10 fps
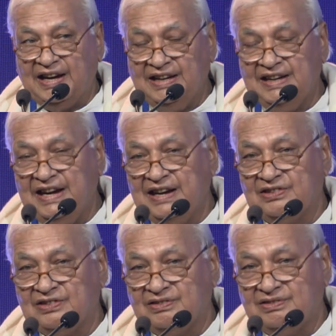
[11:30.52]

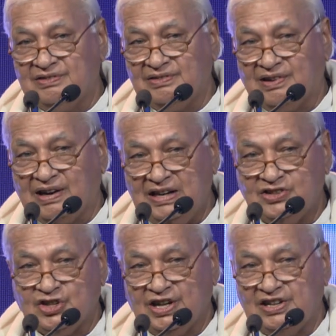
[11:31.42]
Indian
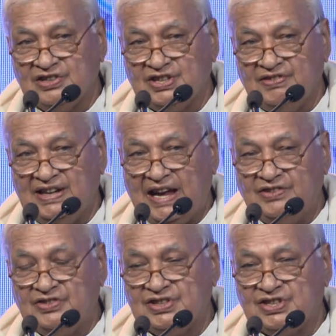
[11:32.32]
culture and
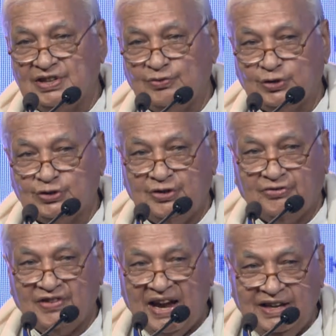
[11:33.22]
civilization was
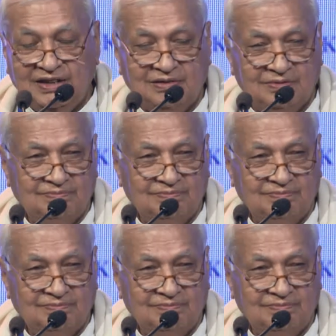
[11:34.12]
defined